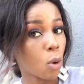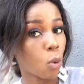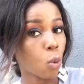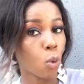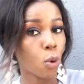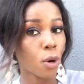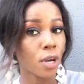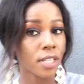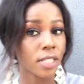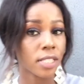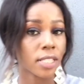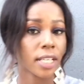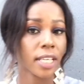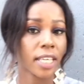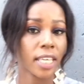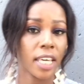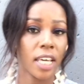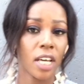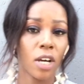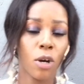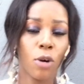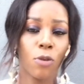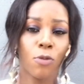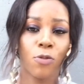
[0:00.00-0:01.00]
who is the
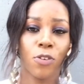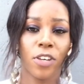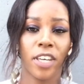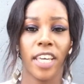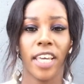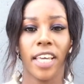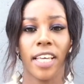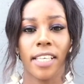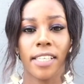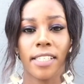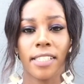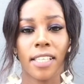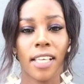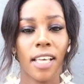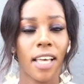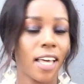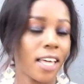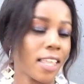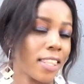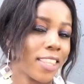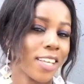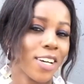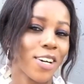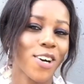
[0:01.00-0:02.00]
King of Kings,
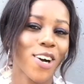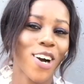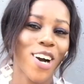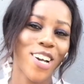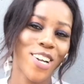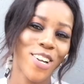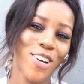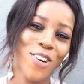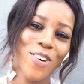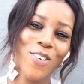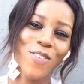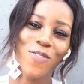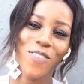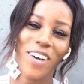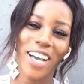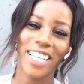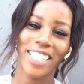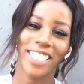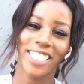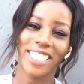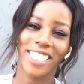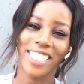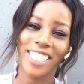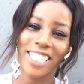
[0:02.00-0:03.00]
the God
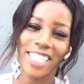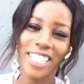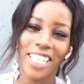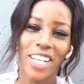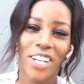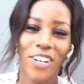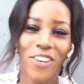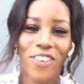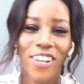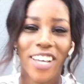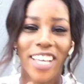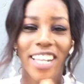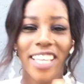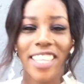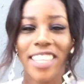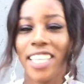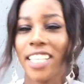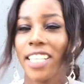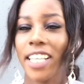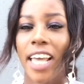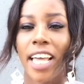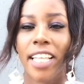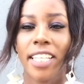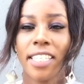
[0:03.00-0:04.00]
Almighty, greater
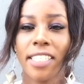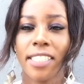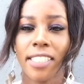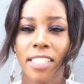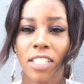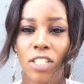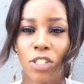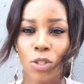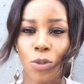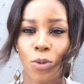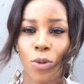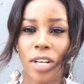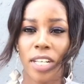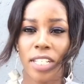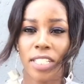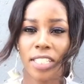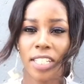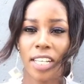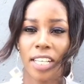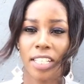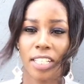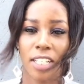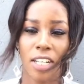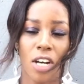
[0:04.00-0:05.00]
than any
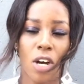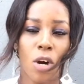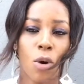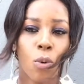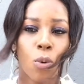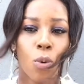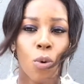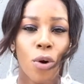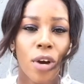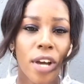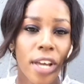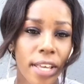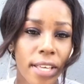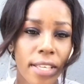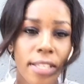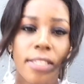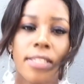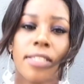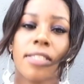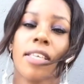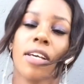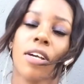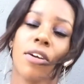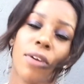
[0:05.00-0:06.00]
situation? Who
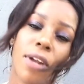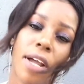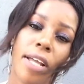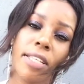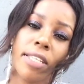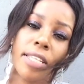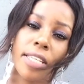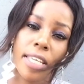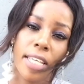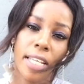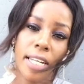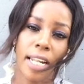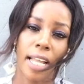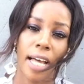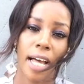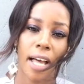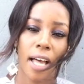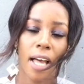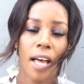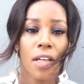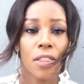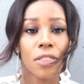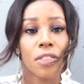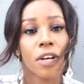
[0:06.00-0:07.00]
is the great
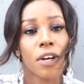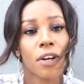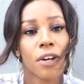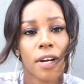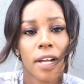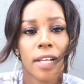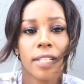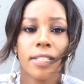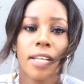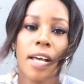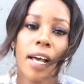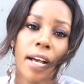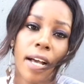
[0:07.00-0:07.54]
healer, the great